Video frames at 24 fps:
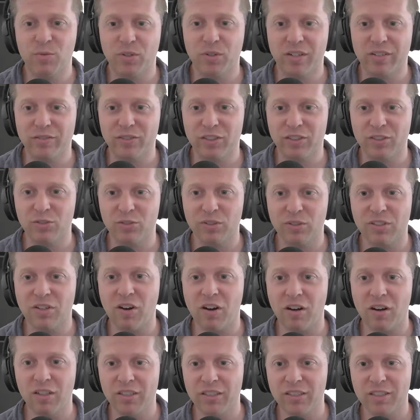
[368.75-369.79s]
whatever you would
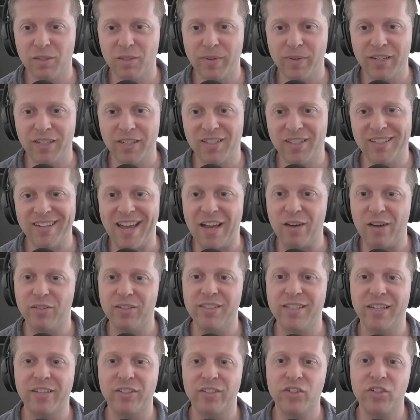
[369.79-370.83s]
call it, depending on how
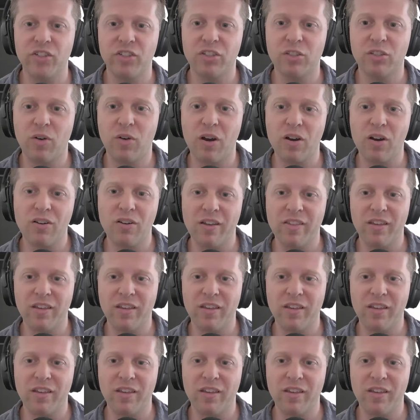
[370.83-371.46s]
intelligent you are.